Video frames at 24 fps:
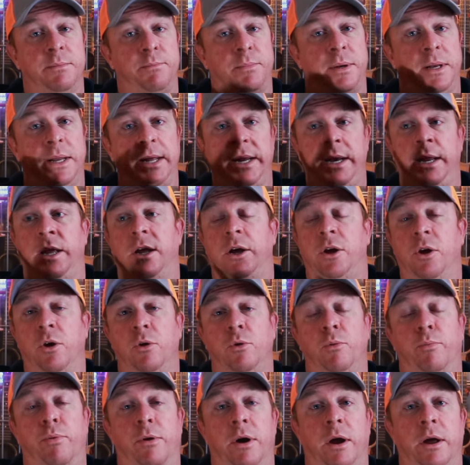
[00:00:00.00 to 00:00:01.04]
Plenty of
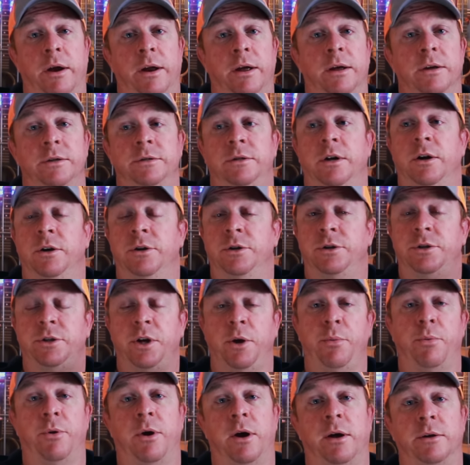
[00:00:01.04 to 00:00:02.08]
cool products. They're
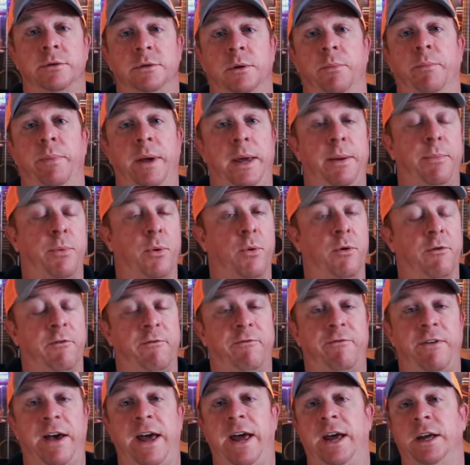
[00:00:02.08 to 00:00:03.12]
super awesome people.
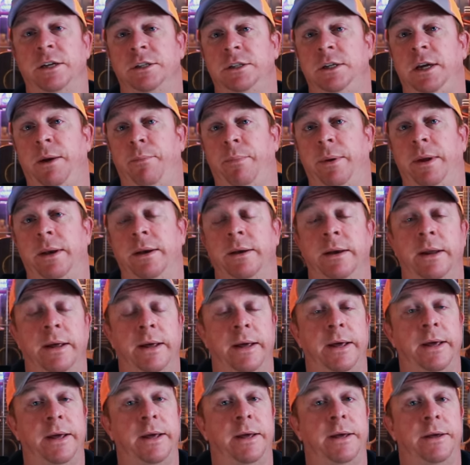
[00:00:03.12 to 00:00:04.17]
Fast shipping.
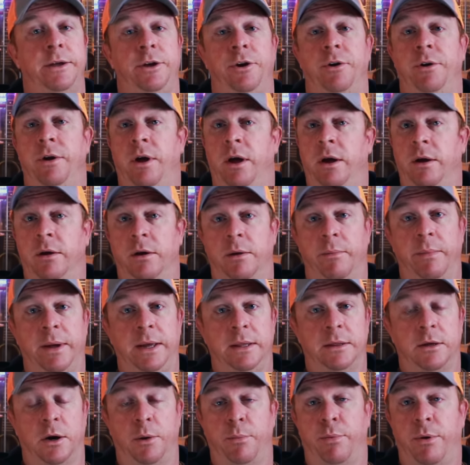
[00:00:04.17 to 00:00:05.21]
You're not going to
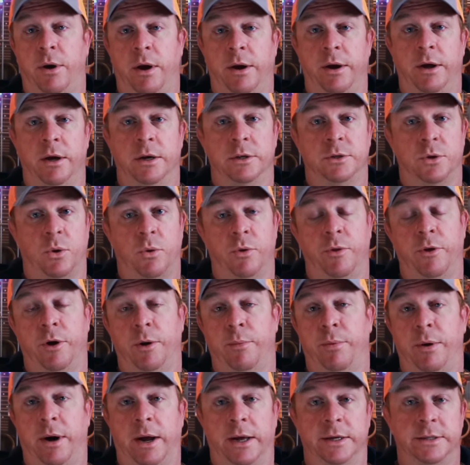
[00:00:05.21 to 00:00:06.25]
beat their products or
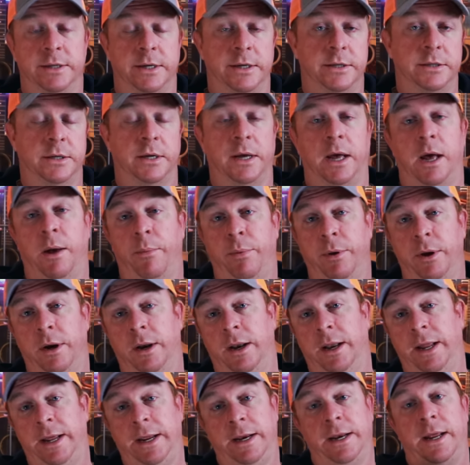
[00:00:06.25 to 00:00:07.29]
their prices. I'll put a
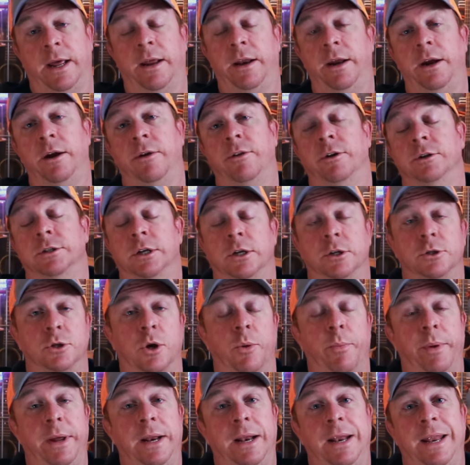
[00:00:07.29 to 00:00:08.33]
link down here. There's also
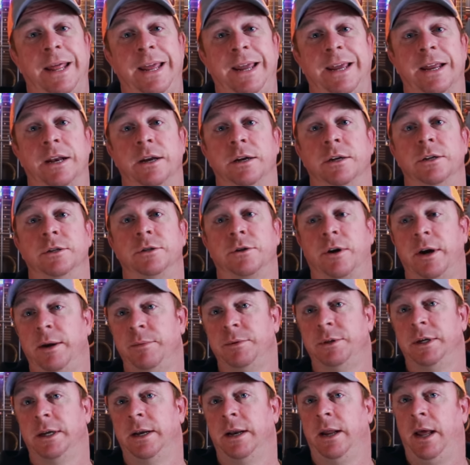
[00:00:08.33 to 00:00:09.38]
going to be a link in the
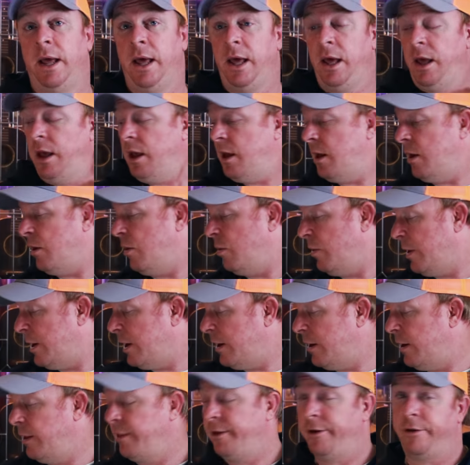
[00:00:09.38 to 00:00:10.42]
description. Oh, and
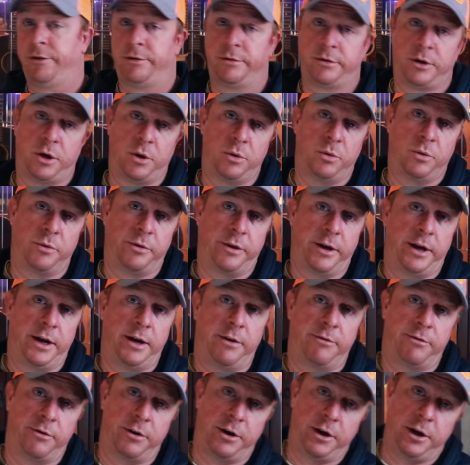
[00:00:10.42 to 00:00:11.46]
another cool
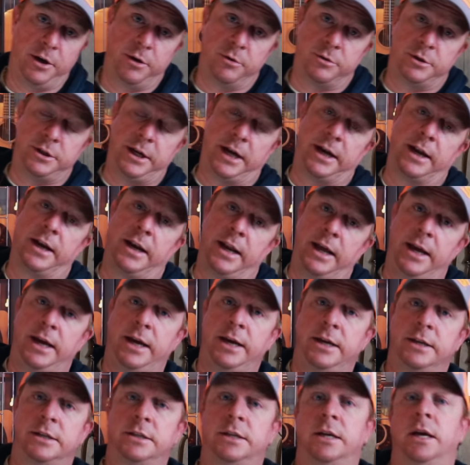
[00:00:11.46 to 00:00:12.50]
thing for you
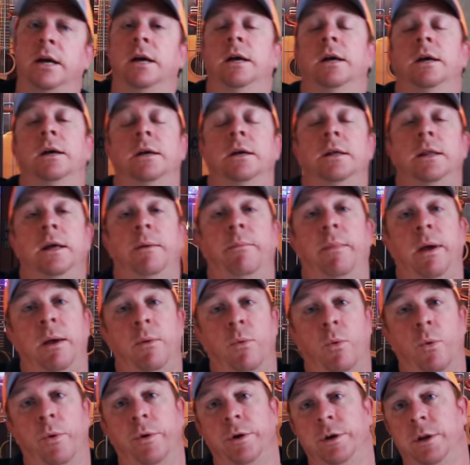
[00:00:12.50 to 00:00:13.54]
chickadees that may
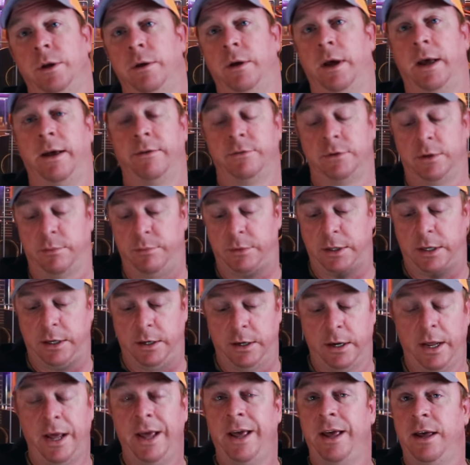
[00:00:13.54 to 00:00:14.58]
want to have
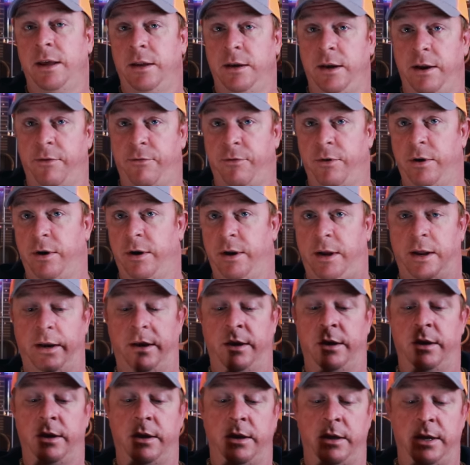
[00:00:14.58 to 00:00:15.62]
something different
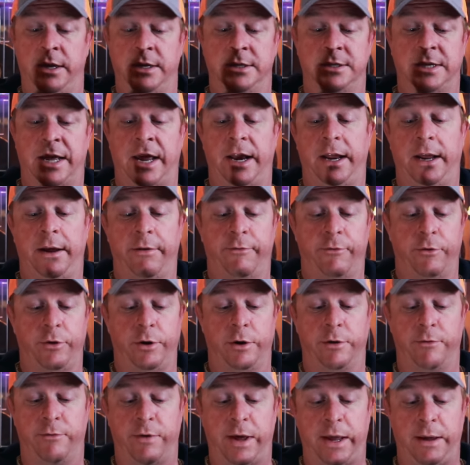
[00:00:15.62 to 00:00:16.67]
and exciting for
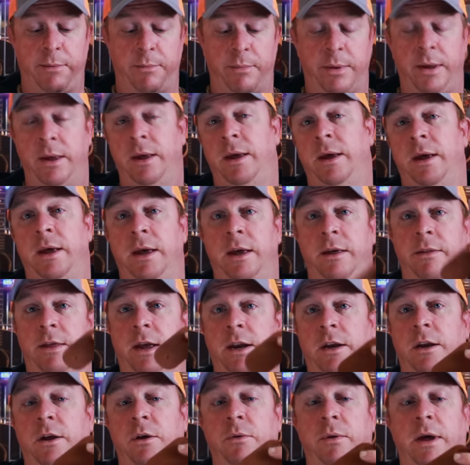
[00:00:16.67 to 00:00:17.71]
your vape.
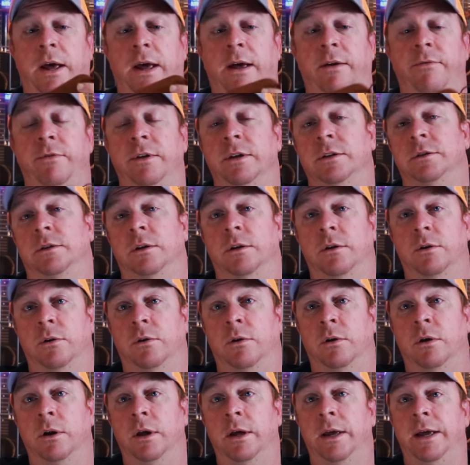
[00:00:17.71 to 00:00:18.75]
They do have this
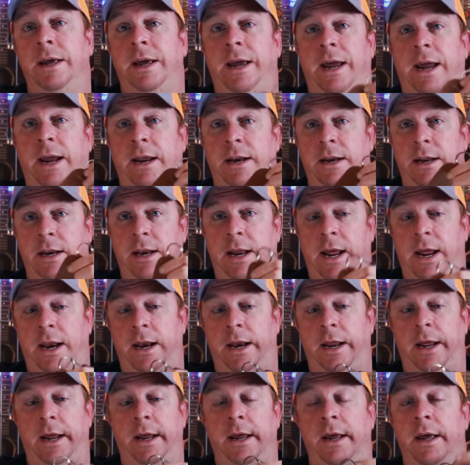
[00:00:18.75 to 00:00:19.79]
little handy
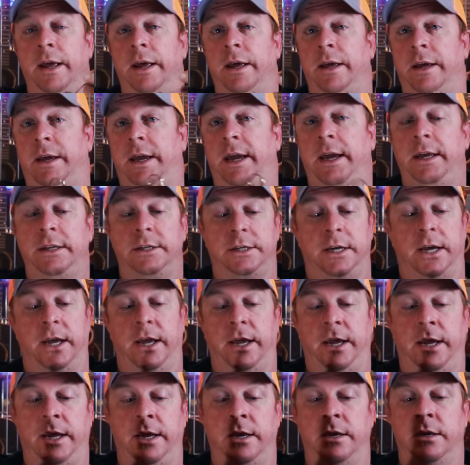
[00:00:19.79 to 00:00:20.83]
dandy
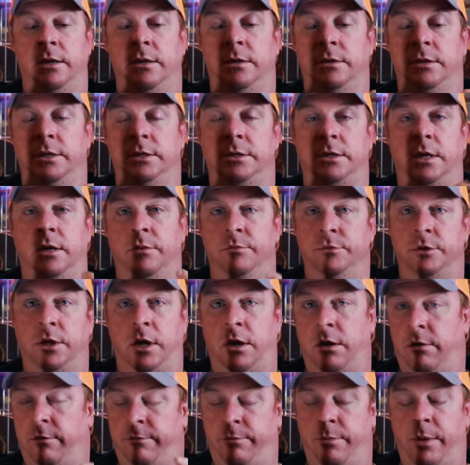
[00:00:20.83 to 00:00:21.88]
keychain. This comes
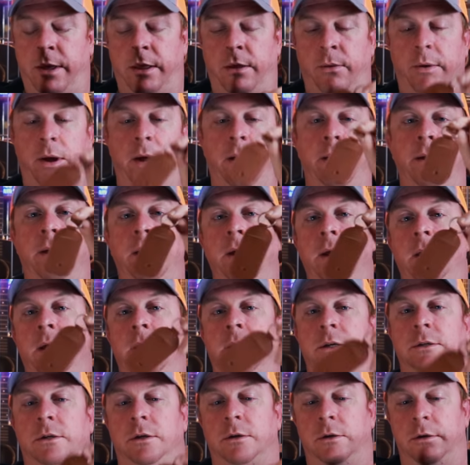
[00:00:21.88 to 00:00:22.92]
off, by the way.
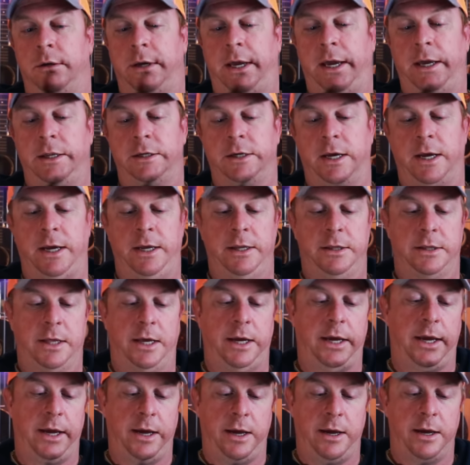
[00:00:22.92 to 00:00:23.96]
It's a little keychain
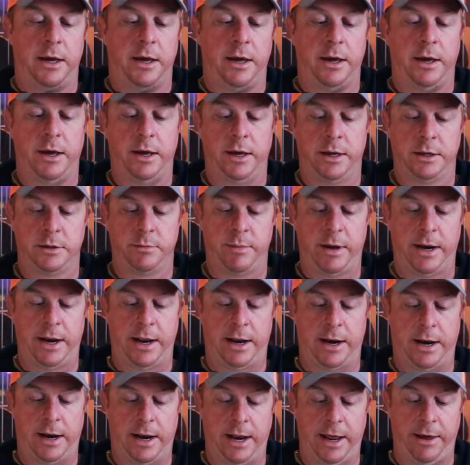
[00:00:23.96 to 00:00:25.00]
thingy. It's made
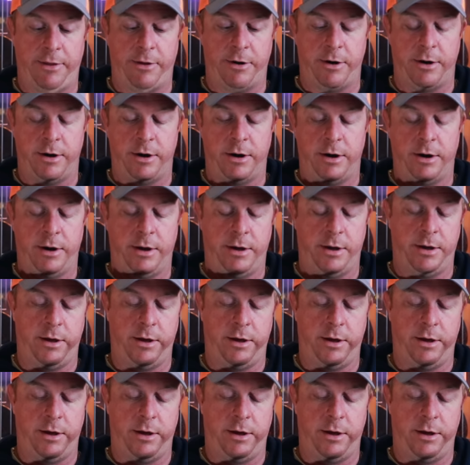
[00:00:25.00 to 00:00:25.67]
out of leather.